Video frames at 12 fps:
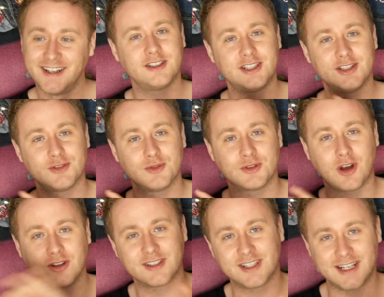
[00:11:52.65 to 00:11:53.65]
She's
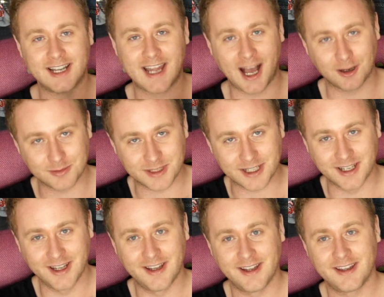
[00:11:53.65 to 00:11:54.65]
constantly helping
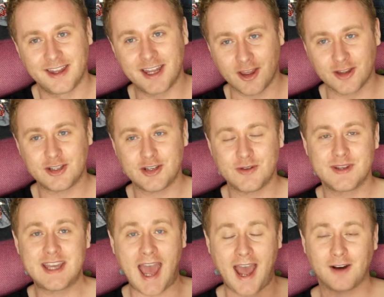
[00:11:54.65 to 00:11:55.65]
the other two
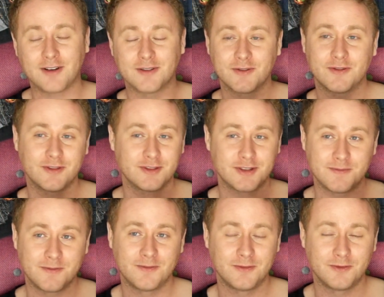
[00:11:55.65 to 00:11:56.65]
get out of
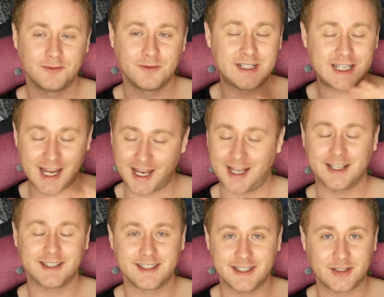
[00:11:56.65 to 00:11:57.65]
some ridiculous
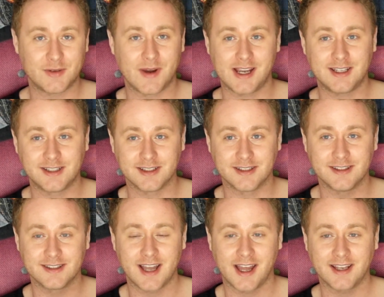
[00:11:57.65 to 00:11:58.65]

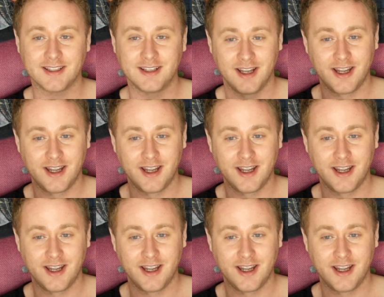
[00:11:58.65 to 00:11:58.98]
situations, and